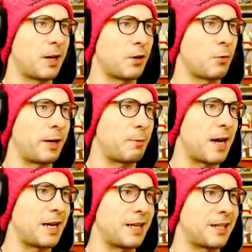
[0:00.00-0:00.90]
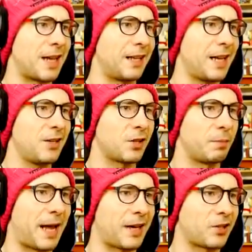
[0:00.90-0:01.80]
We gotta go quick. We gotta get to that laser
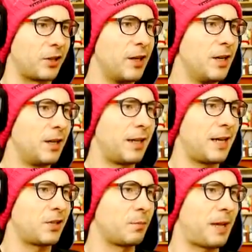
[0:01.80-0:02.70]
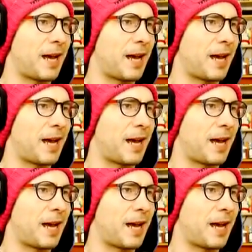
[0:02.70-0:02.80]
blaster. Laser